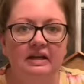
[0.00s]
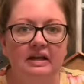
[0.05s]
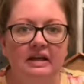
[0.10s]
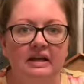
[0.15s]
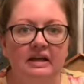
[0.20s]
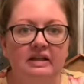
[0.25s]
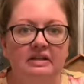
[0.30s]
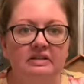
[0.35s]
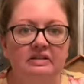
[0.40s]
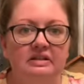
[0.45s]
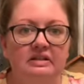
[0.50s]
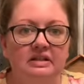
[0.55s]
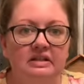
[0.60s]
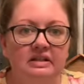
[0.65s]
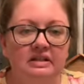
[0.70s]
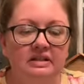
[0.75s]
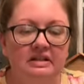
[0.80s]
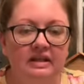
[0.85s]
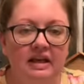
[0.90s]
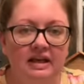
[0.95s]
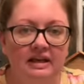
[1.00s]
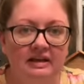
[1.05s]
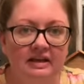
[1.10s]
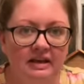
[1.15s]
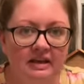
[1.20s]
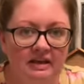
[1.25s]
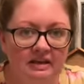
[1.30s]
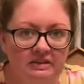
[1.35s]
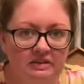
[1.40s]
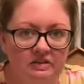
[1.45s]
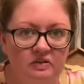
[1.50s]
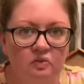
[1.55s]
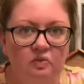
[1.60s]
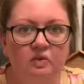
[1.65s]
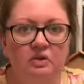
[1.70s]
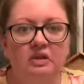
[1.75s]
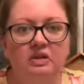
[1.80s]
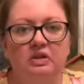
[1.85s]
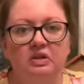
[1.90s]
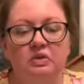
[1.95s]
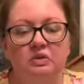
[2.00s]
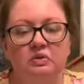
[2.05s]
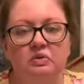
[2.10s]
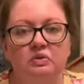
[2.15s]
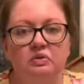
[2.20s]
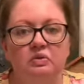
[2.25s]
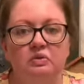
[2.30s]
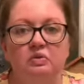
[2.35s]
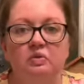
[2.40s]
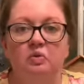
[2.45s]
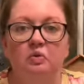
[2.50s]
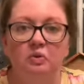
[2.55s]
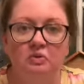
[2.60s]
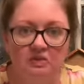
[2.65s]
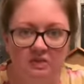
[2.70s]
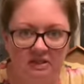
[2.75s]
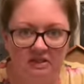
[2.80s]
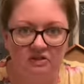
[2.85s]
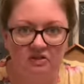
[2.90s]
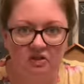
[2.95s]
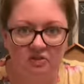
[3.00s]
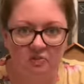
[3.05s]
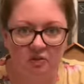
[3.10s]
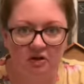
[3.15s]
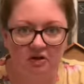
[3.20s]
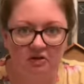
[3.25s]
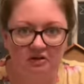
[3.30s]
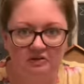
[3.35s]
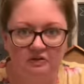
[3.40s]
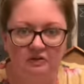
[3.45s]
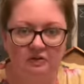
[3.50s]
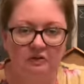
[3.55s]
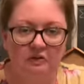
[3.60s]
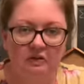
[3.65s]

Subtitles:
and in that case, we use quotation marks.